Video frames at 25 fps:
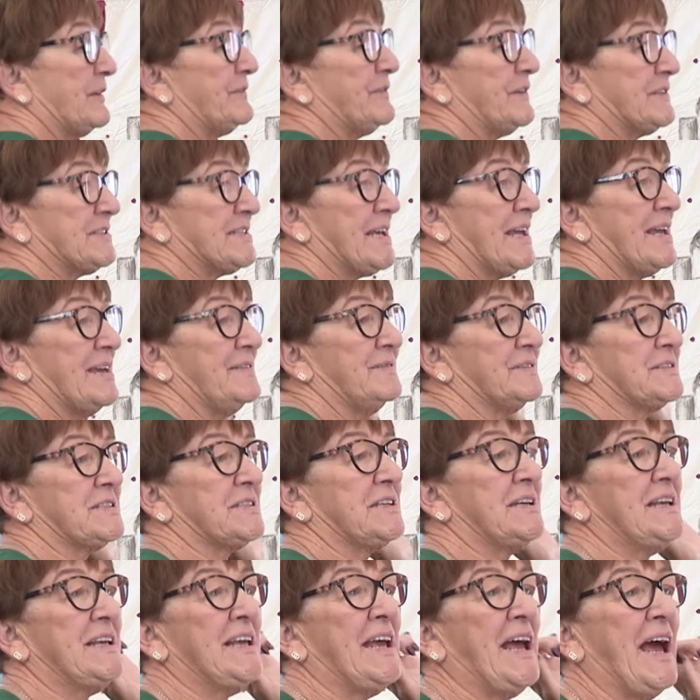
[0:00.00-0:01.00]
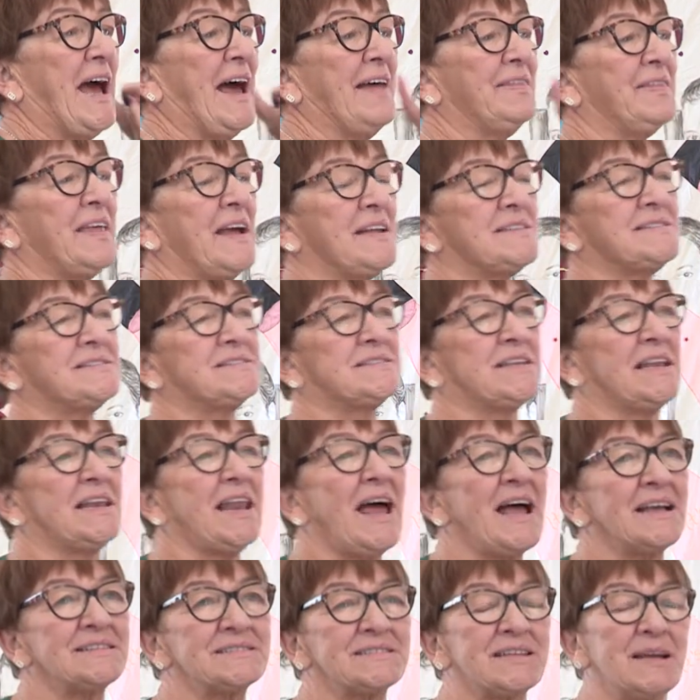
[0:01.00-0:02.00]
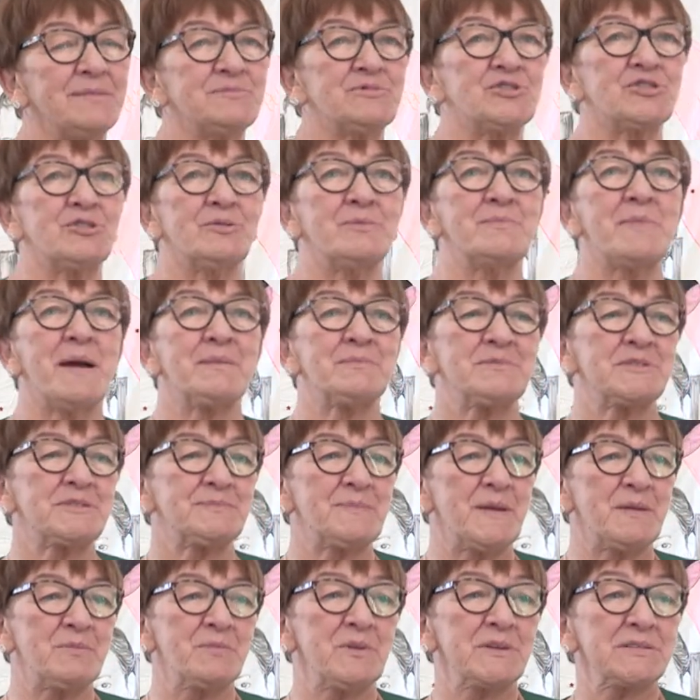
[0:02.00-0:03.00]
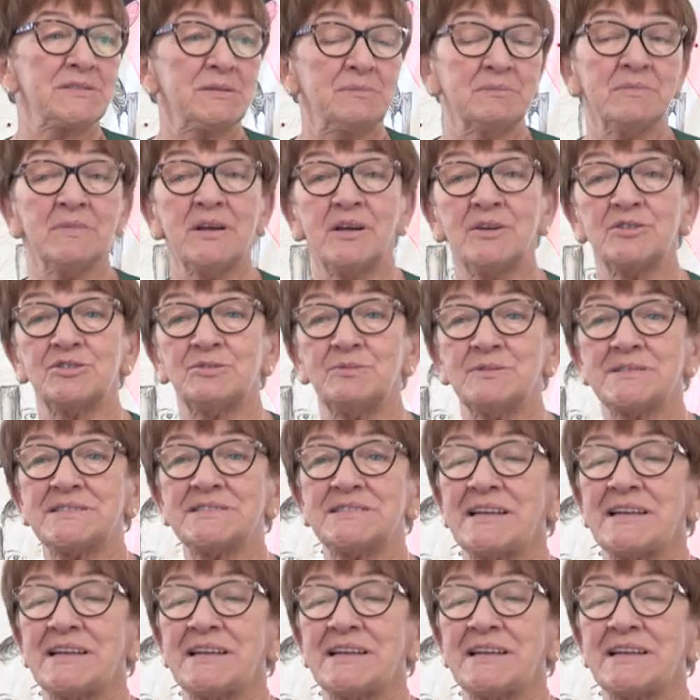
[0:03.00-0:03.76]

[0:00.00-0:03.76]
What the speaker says: for David, and that's the last time she remembers being with him. She was